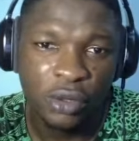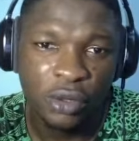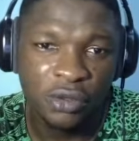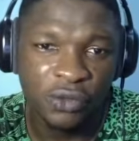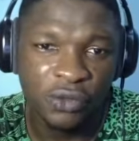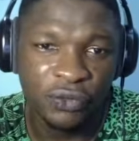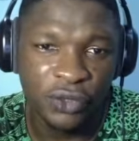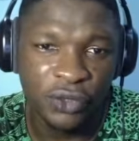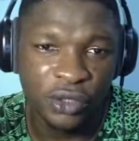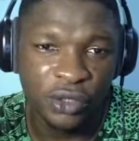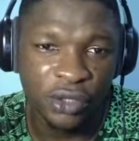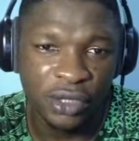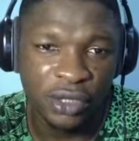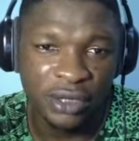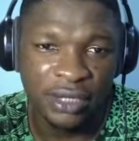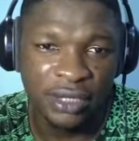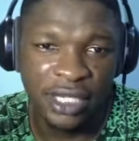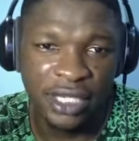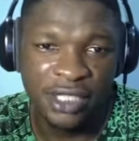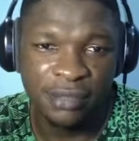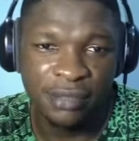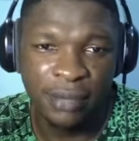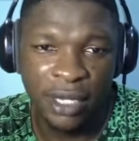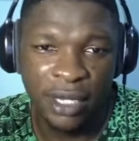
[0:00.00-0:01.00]
to feature in the
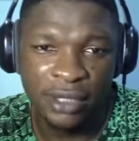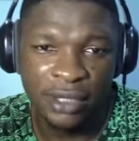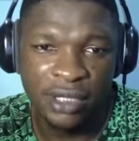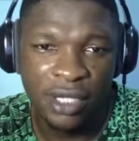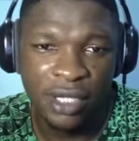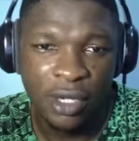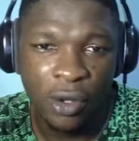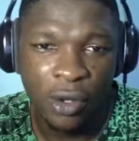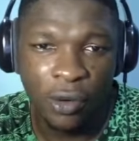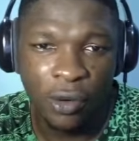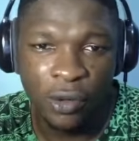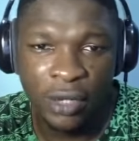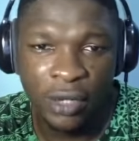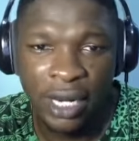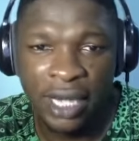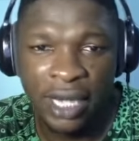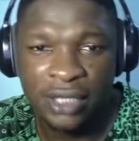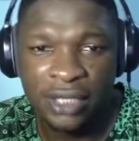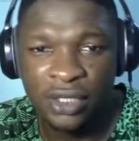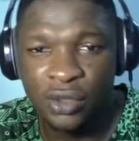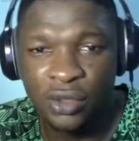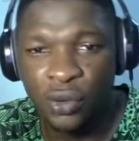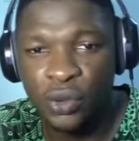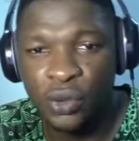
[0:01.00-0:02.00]
next match.
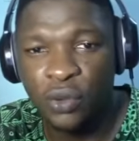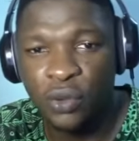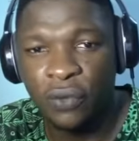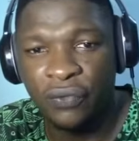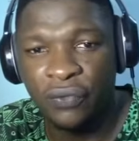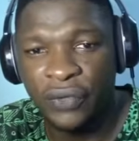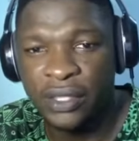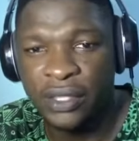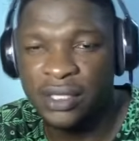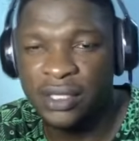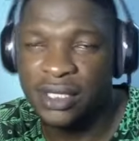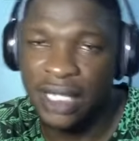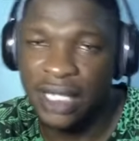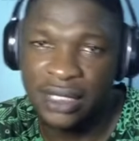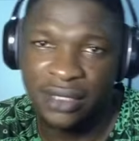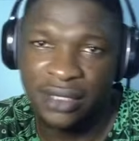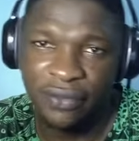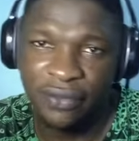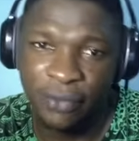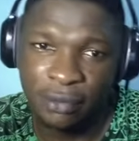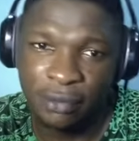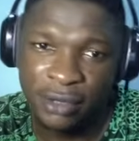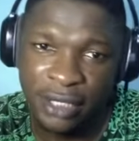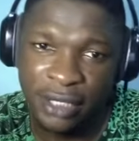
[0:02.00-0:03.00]
Aguerd is also fit starting
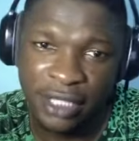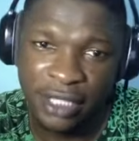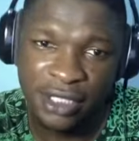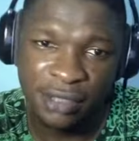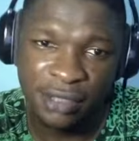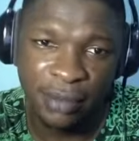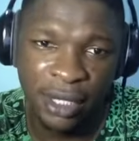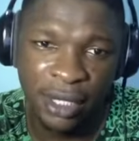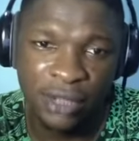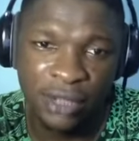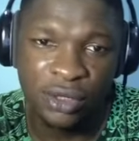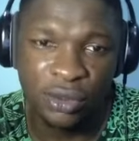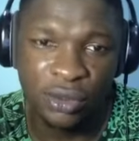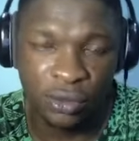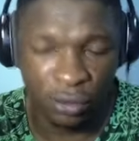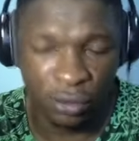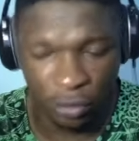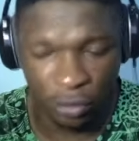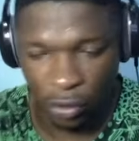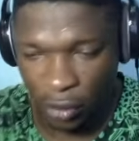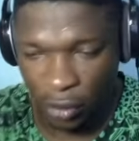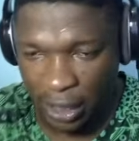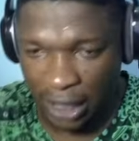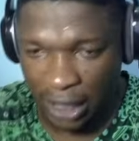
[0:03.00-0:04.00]
from the next match. So
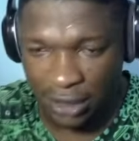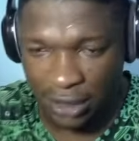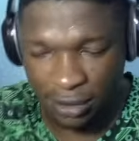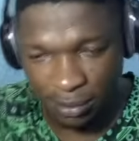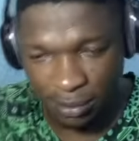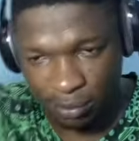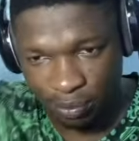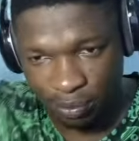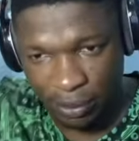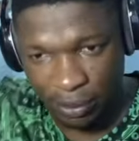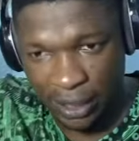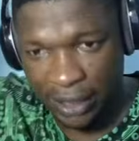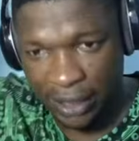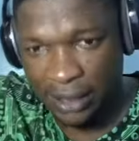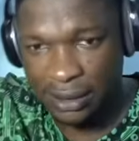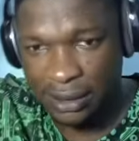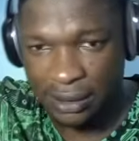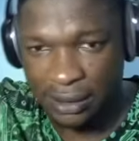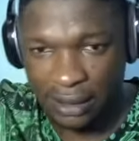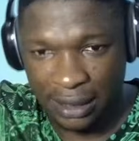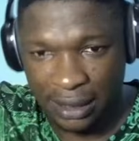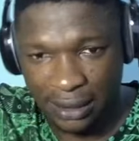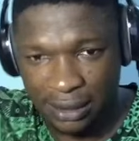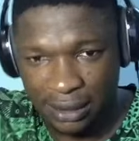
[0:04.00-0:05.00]
Aguerd
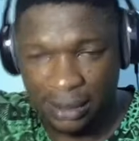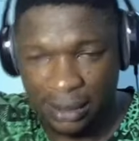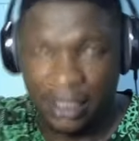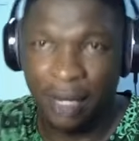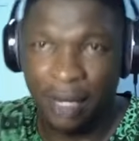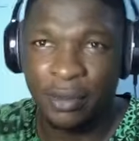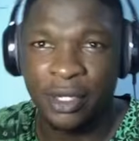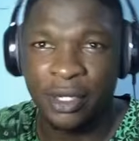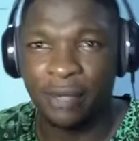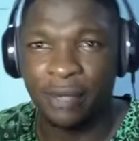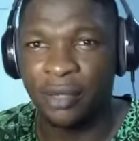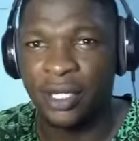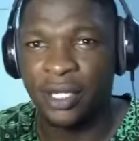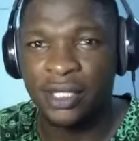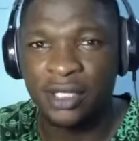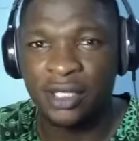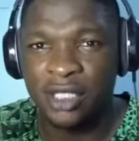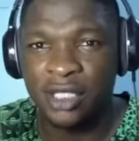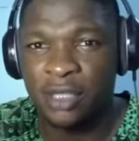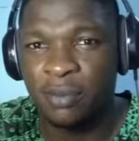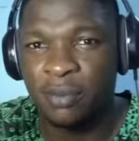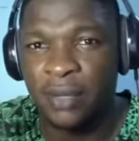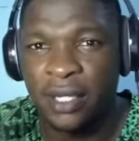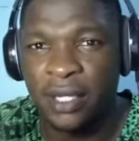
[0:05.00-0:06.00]
played, I think, how many minutes
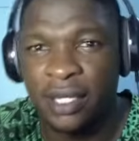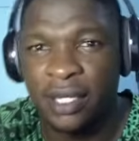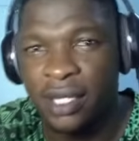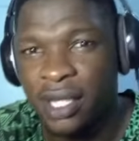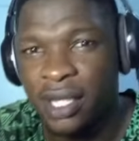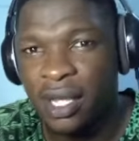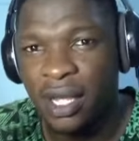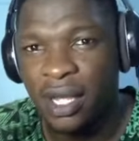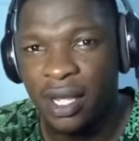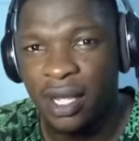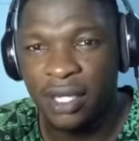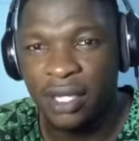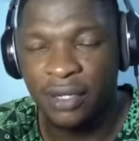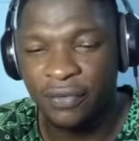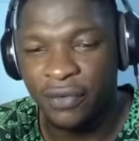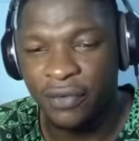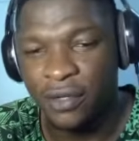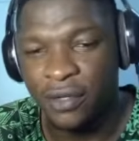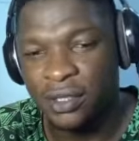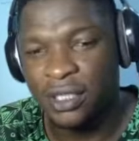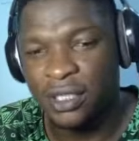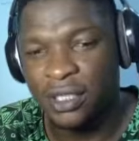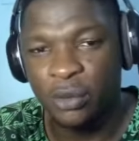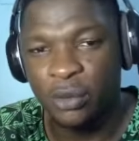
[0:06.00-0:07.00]
did he play the
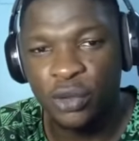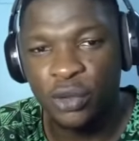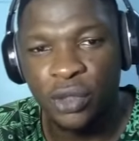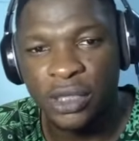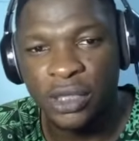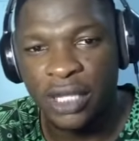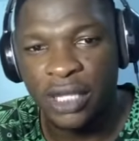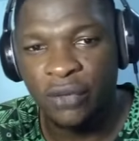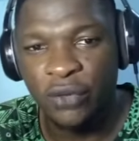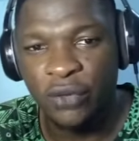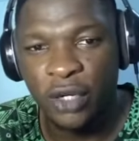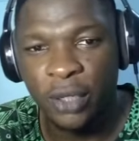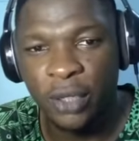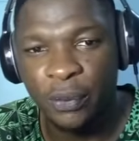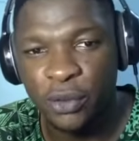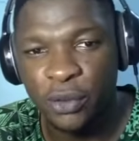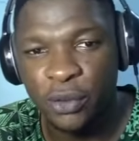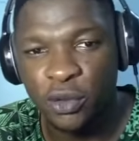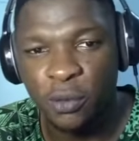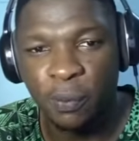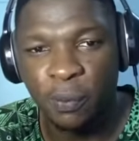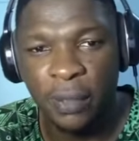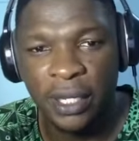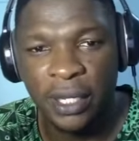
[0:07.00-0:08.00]
first game? So he's available
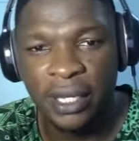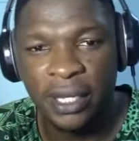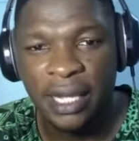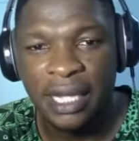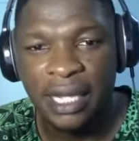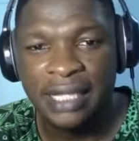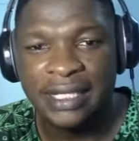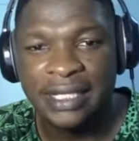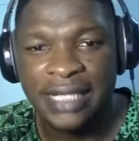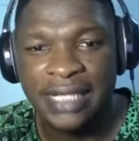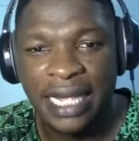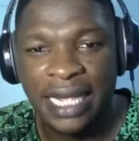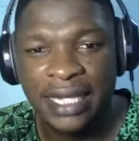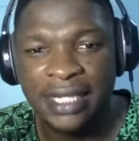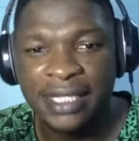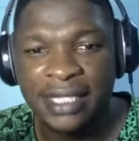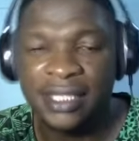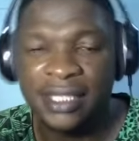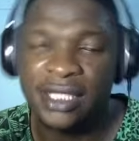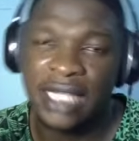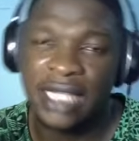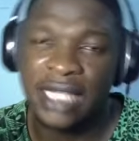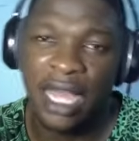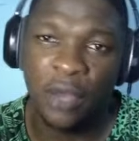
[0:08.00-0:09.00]
to play.
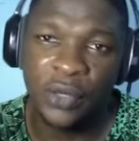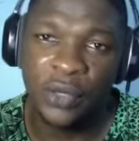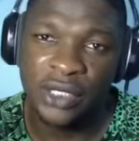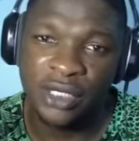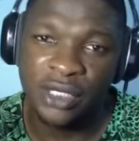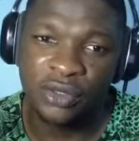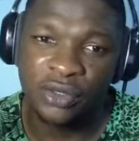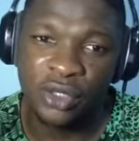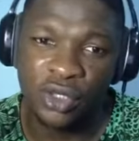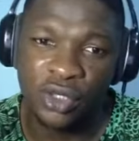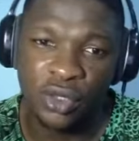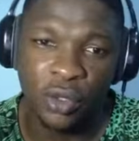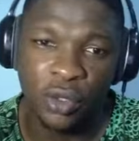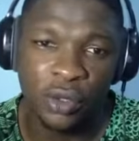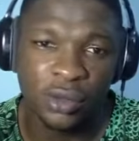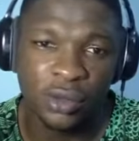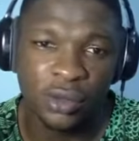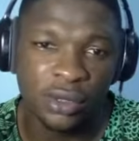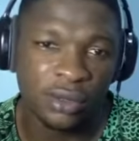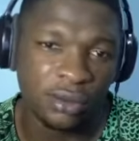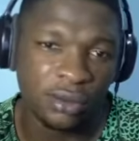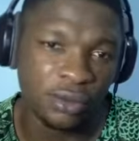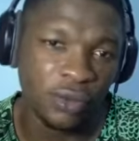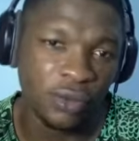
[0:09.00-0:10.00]
Saiss, they are waiting
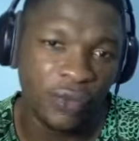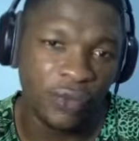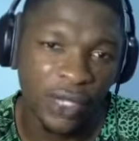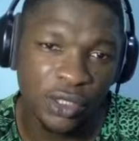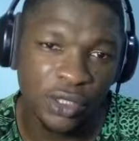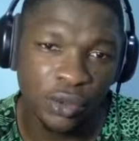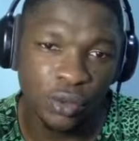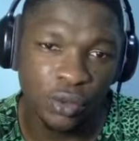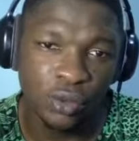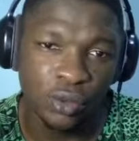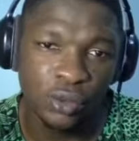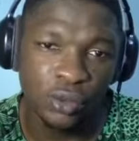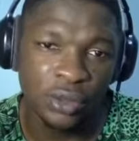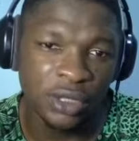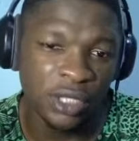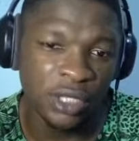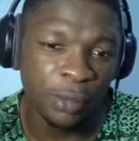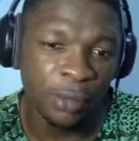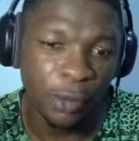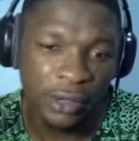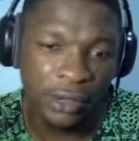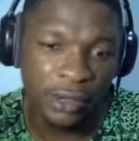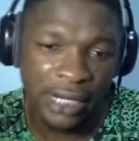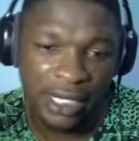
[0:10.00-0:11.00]
results. So far, so good. The
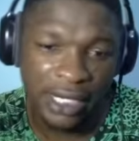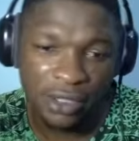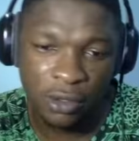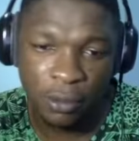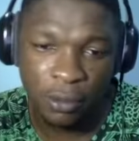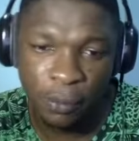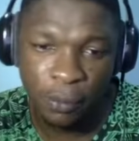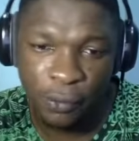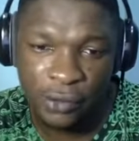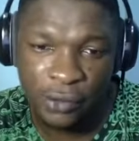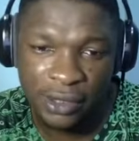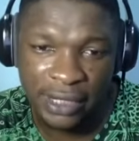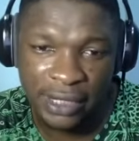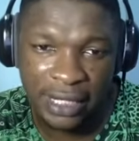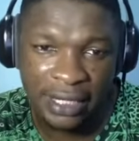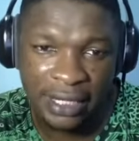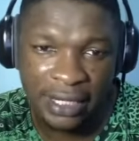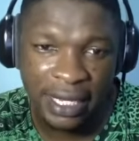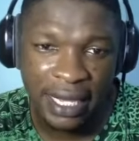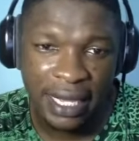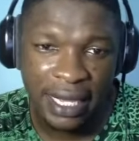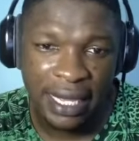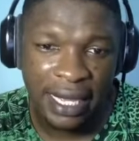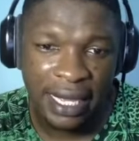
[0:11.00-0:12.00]
reporter has not posted
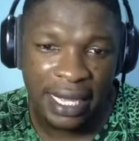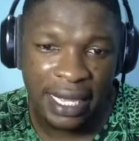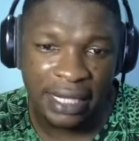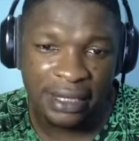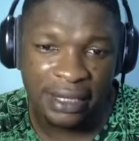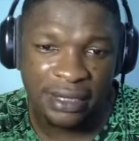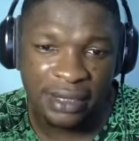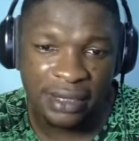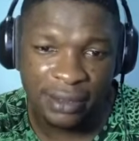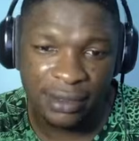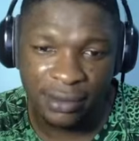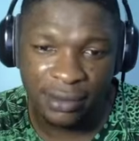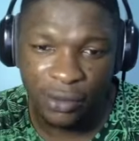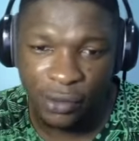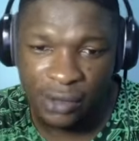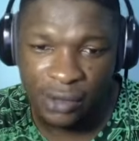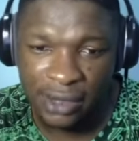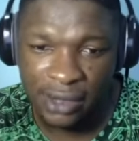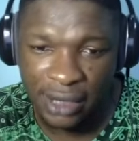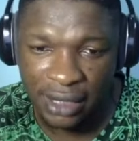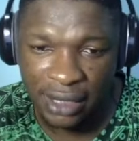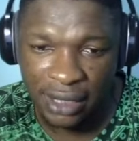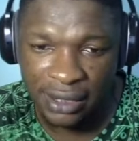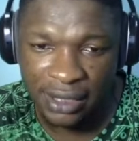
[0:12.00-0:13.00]
anything
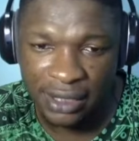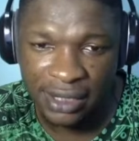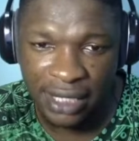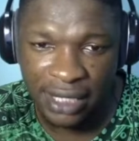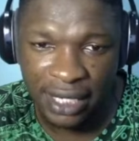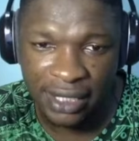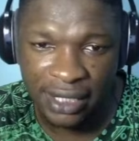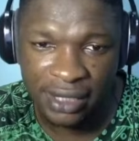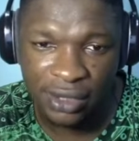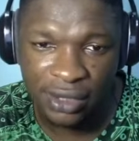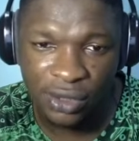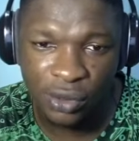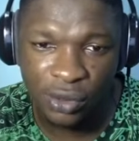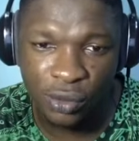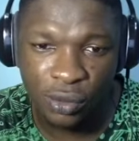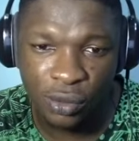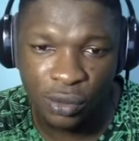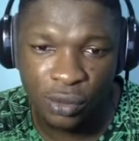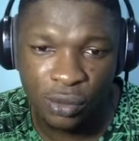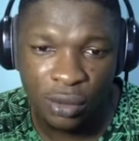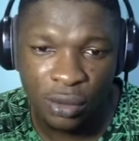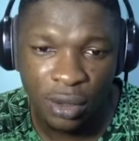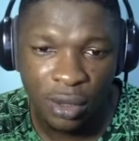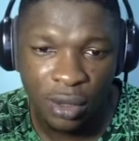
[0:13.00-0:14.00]
concerning Saiss.
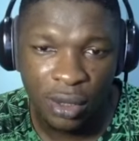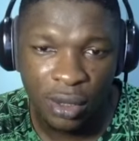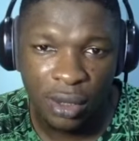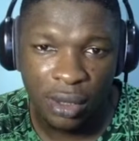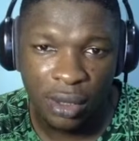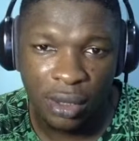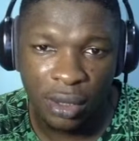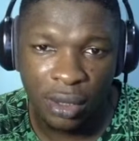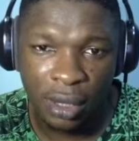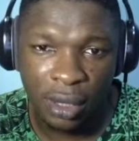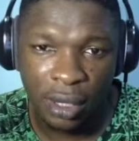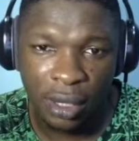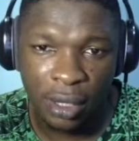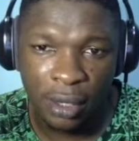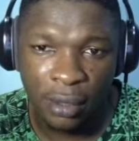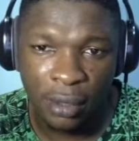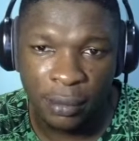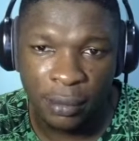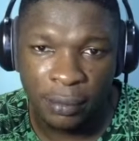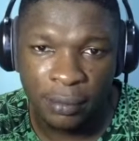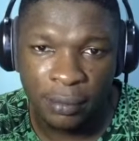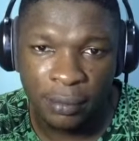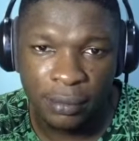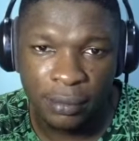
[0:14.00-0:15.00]
So
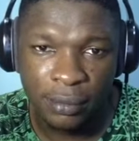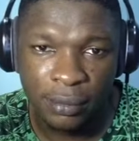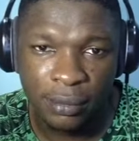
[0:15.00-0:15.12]
I'm